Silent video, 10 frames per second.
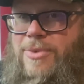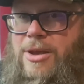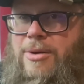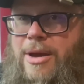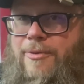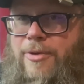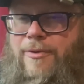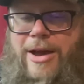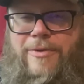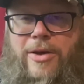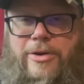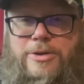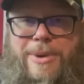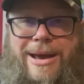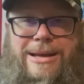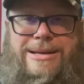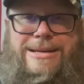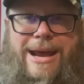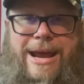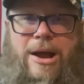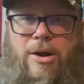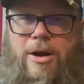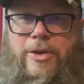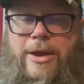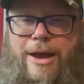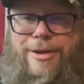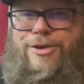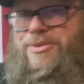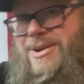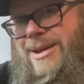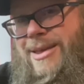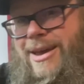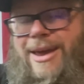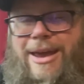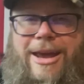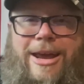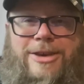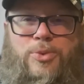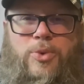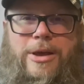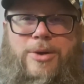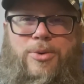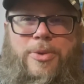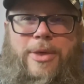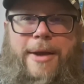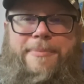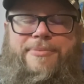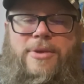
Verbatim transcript: You can, for five dollars, buy a day on the calendar, which I think is a really cool thing.